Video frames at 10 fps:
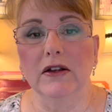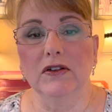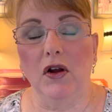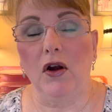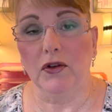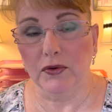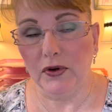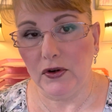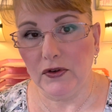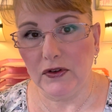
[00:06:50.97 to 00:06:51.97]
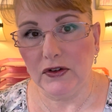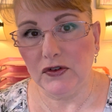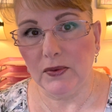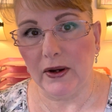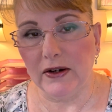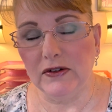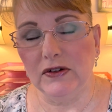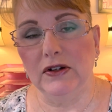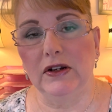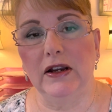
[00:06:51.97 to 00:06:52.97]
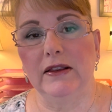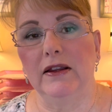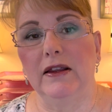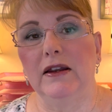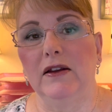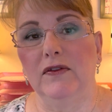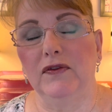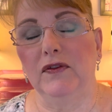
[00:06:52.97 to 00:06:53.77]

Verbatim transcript: talk through your situation, and then if,